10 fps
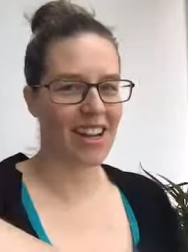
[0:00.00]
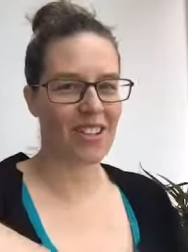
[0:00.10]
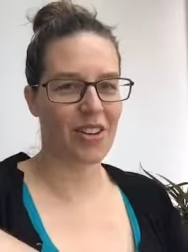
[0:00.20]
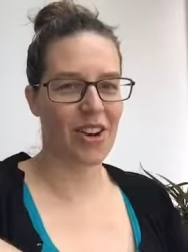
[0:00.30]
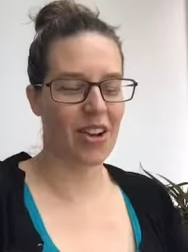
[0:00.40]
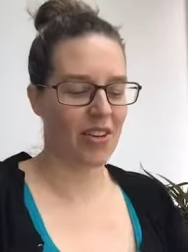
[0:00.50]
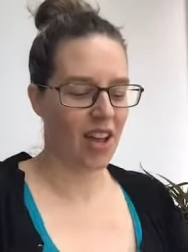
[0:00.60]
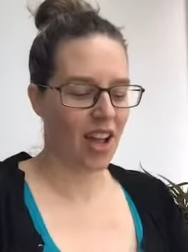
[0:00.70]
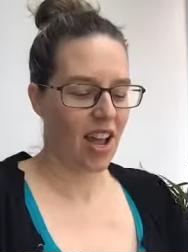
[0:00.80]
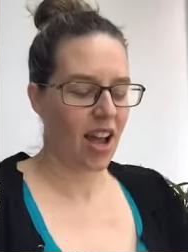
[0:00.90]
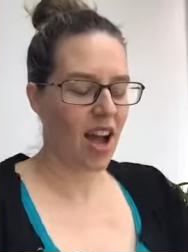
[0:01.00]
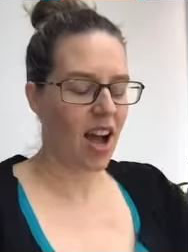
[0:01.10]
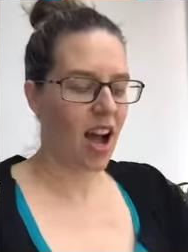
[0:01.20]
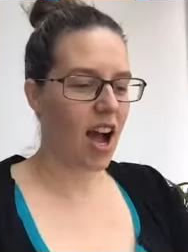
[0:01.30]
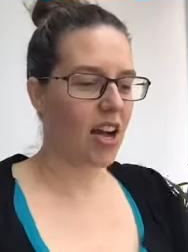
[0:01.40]
I don't know.
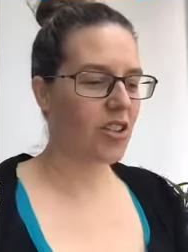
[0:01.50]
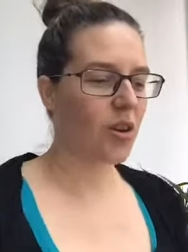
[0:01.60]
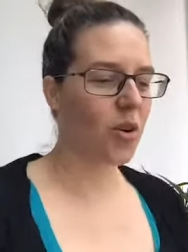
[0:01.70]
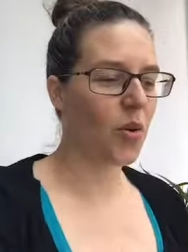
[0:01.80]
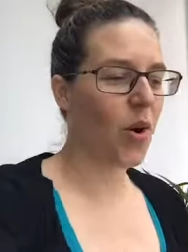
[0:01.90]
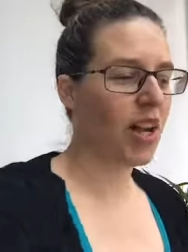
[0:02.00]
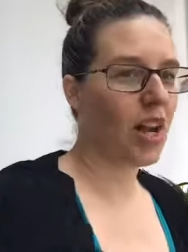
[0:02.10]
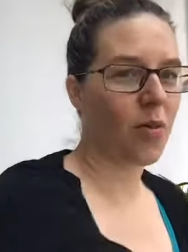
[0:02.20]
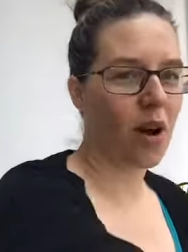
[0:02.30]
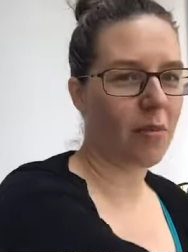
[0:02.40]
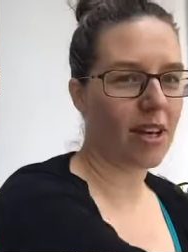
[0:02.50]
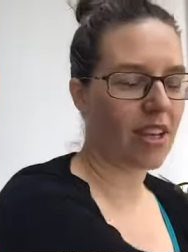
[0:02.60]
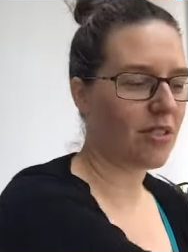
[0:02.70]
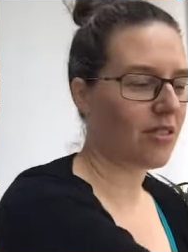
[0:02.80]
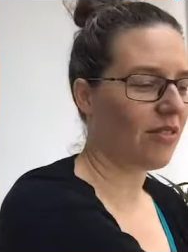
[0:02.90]
I don't quite know what I'm going
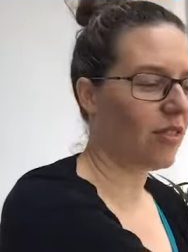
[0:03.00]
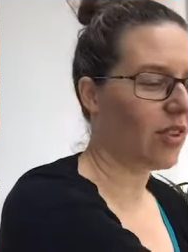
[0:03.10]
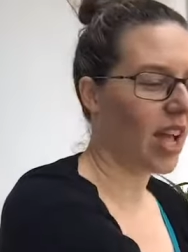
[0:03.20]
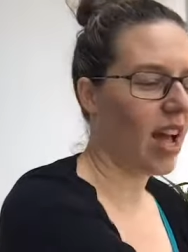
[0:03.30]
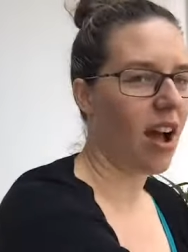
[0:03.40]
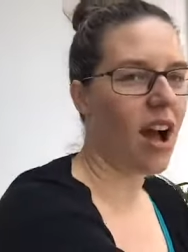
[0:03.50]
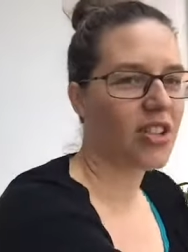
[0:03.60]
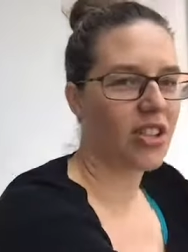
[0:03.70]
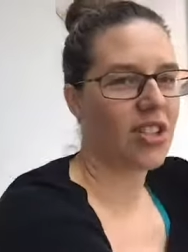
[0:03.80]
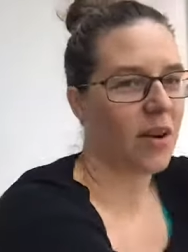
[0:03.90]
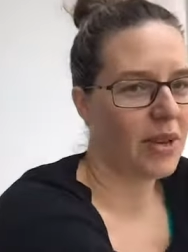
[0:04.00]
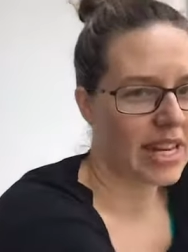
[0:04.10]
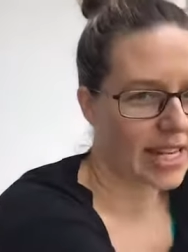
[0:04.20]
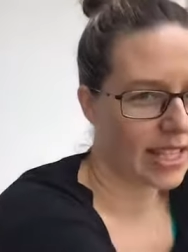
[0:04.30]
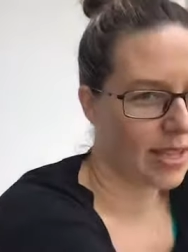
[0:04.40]
to use them for yet. I just know I
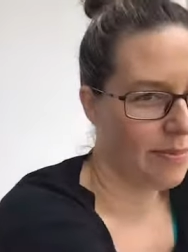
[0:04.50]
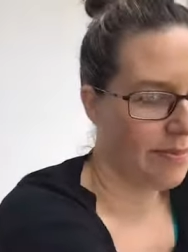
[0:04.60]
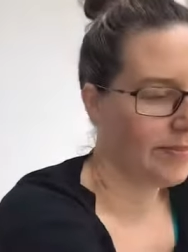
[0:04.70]
needed them.